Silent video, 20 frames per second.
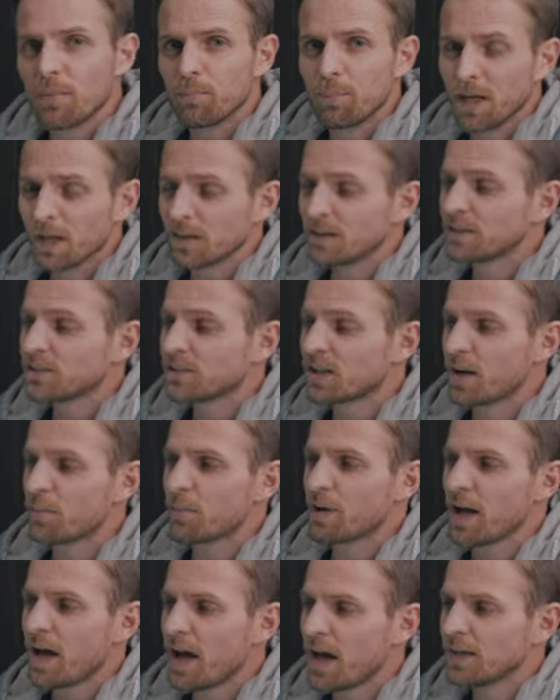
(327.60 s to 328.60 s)
but this
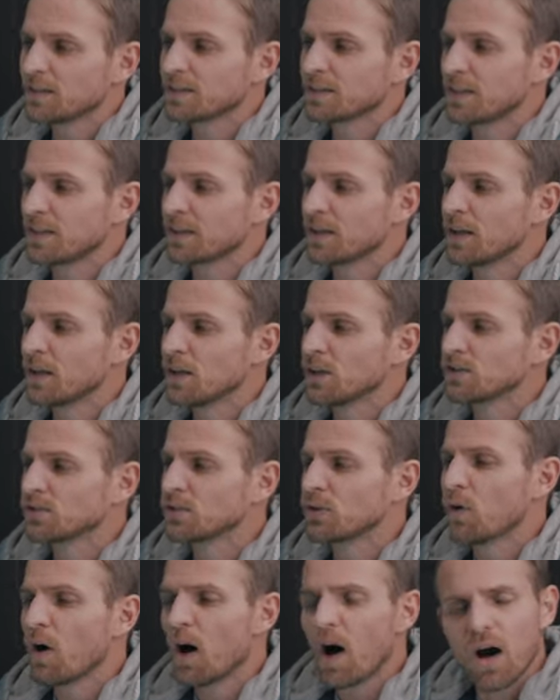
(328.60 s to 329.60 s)
camera has it.
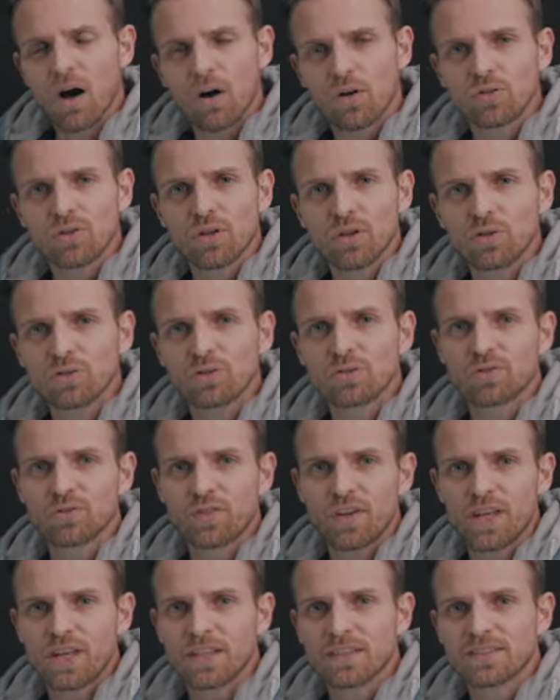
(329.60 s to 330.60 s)
So all those
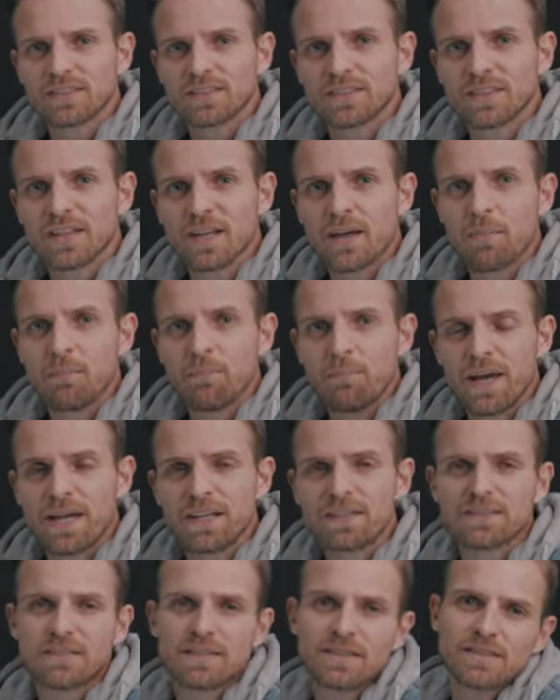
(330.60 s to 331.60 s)
things
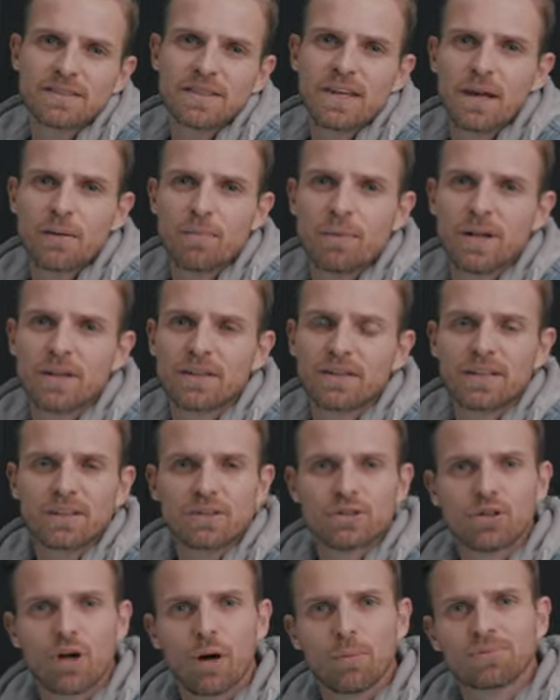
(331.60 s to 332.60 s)
made this camera the
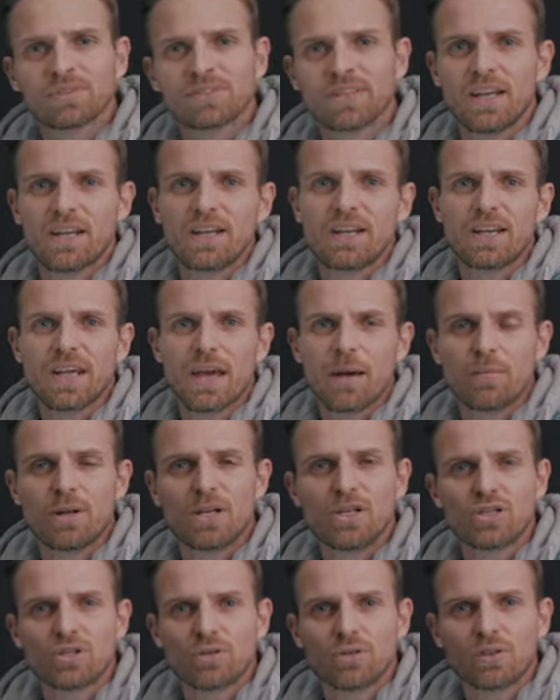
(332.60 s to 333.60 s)
top selling camera
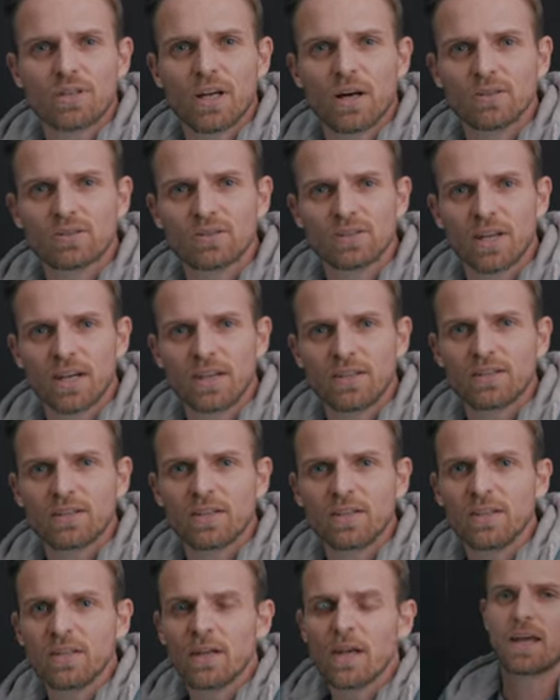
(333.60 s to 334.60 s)
in
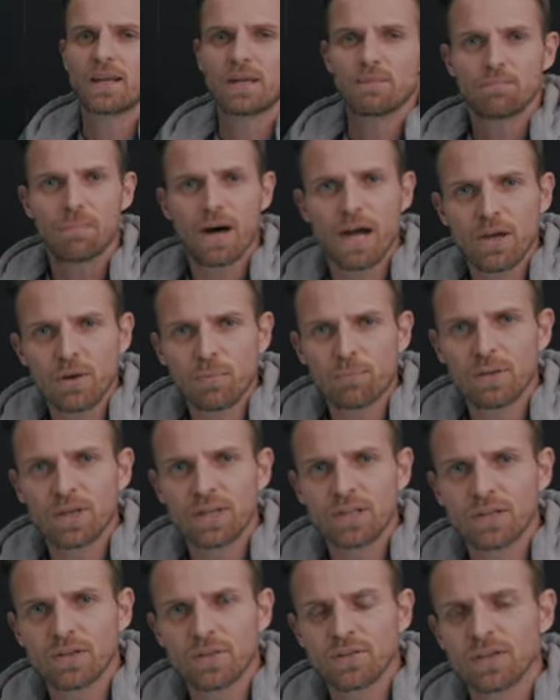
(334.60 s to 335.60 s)
2019, and in my
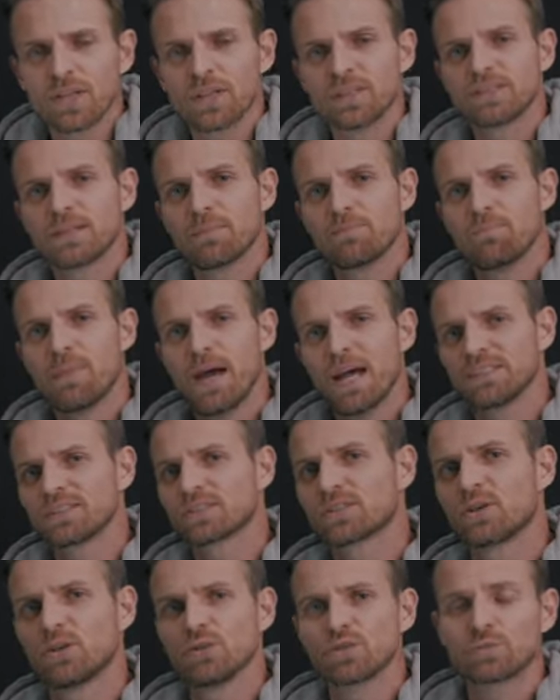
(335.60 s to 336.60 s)
opinion is the
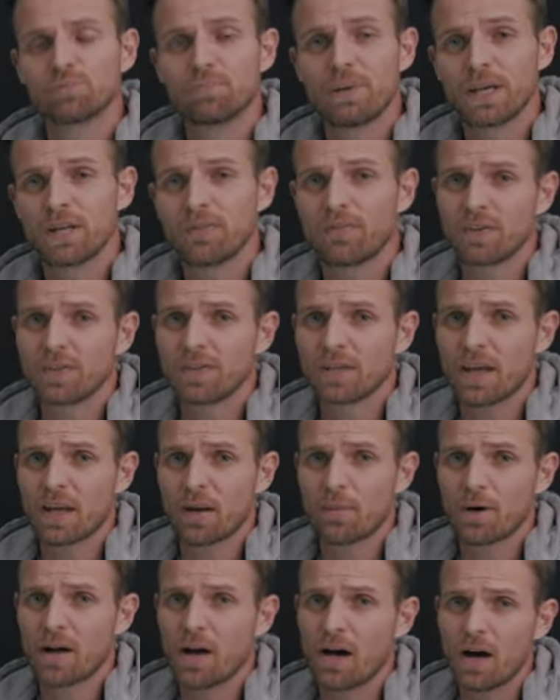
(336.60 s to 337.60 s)
best cost benefit
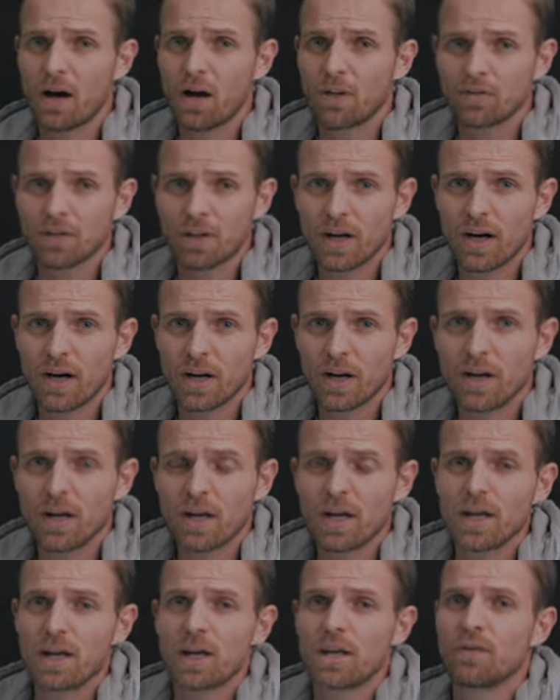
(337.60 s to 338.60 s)
camera out there
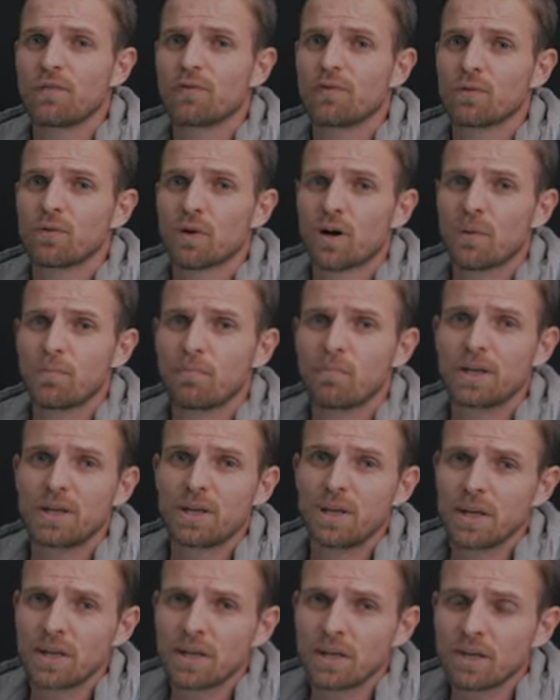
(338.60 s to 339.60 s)
if you are
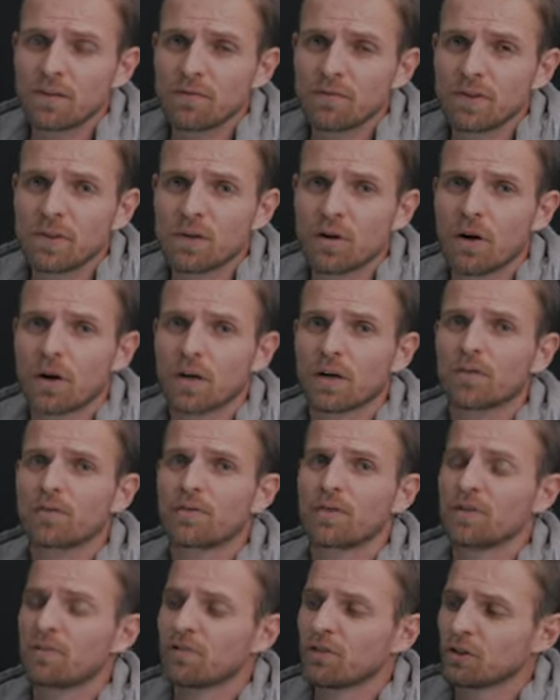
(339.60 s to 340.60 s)
beginning in
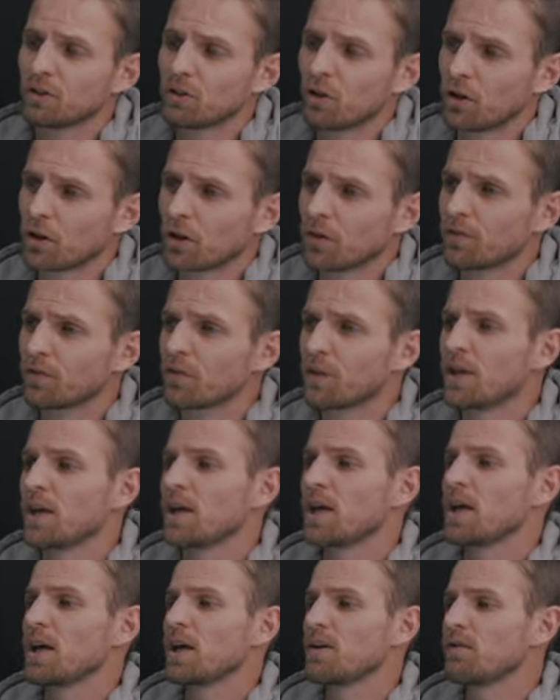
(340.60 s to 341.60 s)
videography, photography,
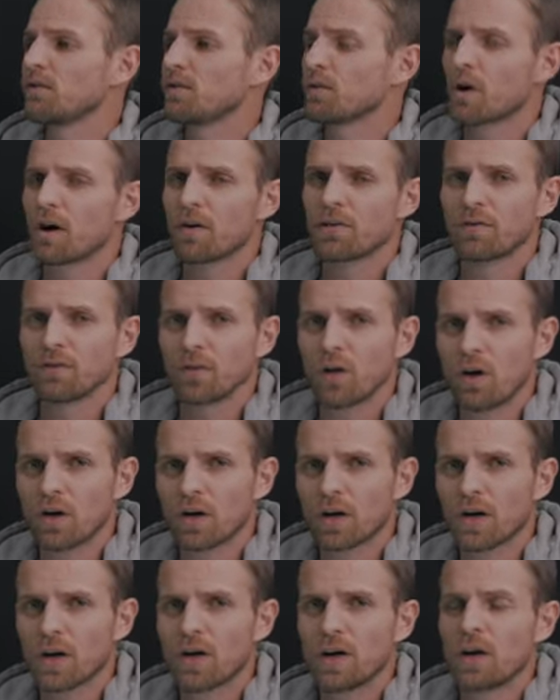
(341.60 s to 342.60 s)
if you are a
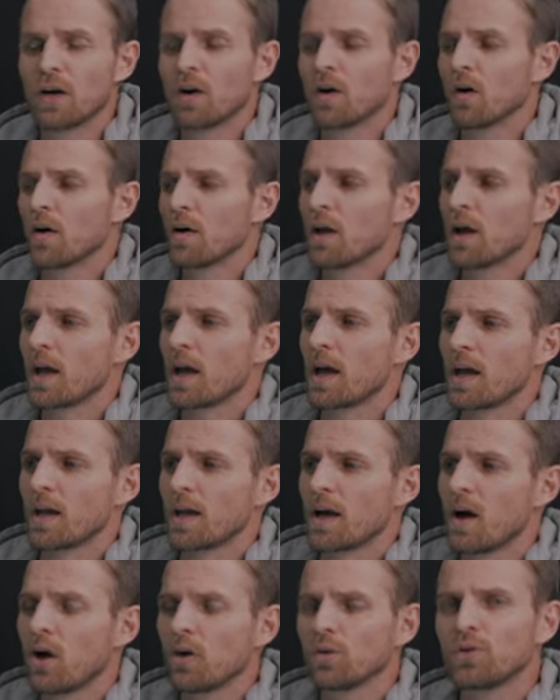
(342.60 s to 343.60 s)
vlogger.
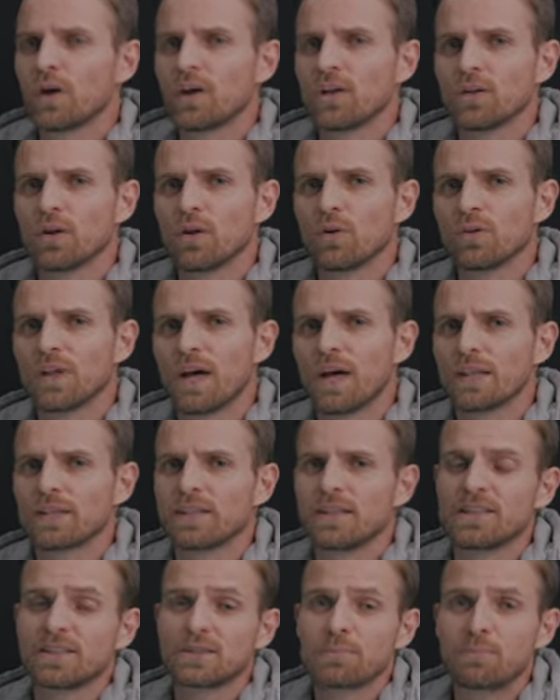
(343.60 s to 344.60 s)
And how do I know
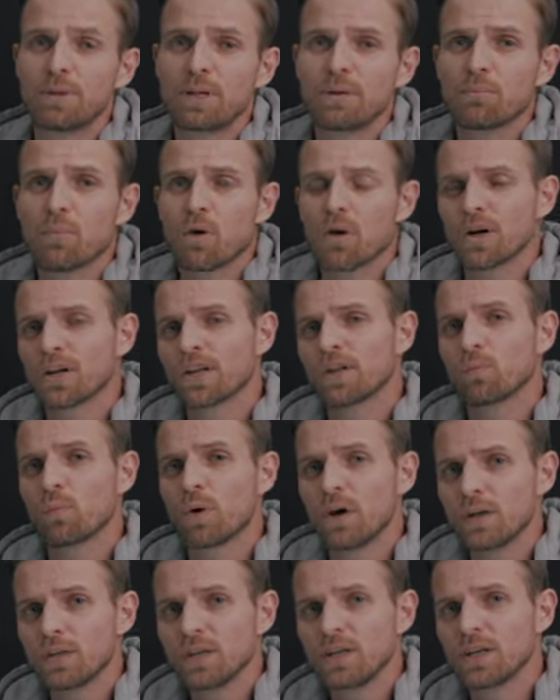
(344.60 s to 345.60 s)
that? It's been more than
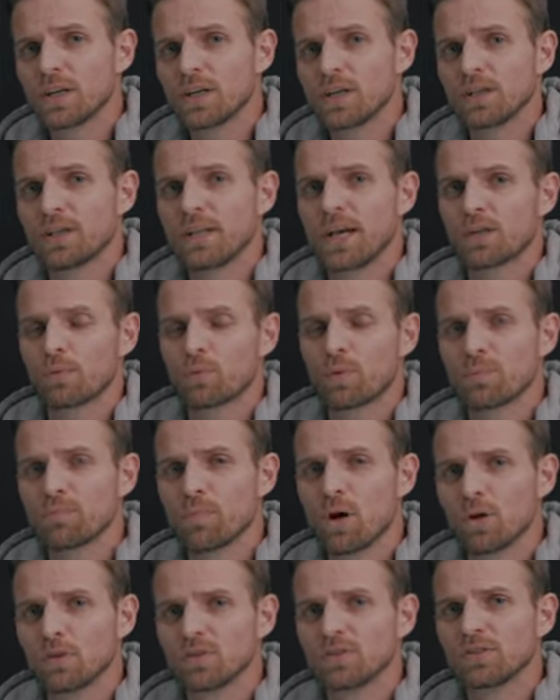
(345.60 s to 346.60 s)
1 year that we
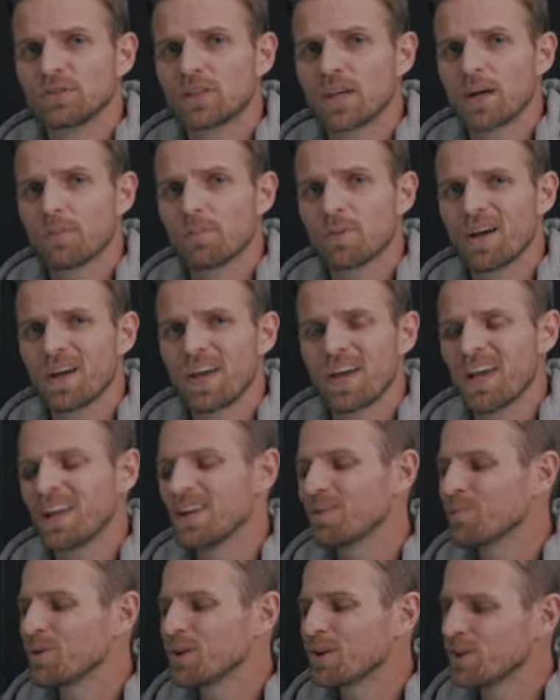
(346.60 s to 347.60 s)
bought this camera
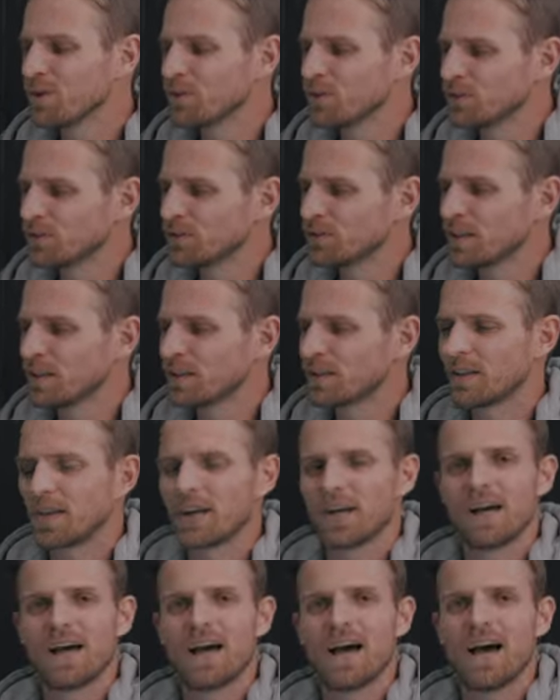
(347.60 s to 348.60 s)
and we use it
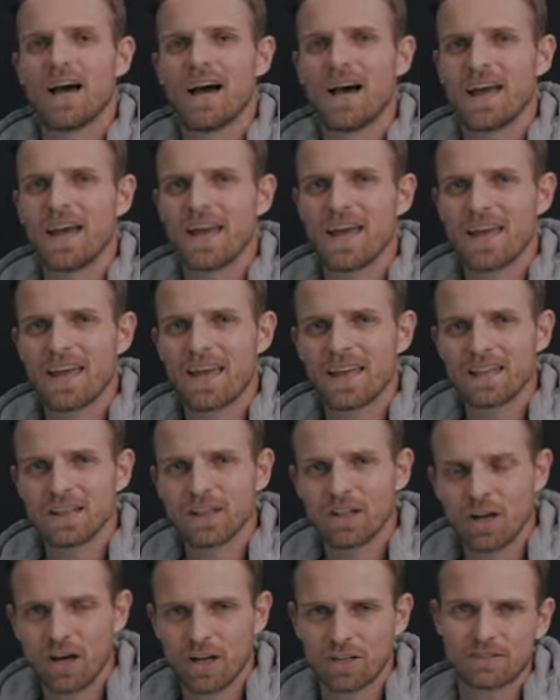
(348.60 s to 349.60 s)
a
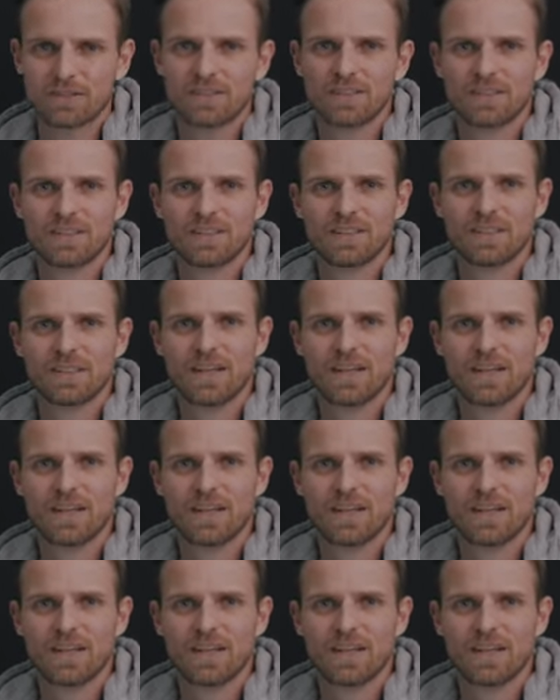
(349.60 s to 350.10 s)
lot.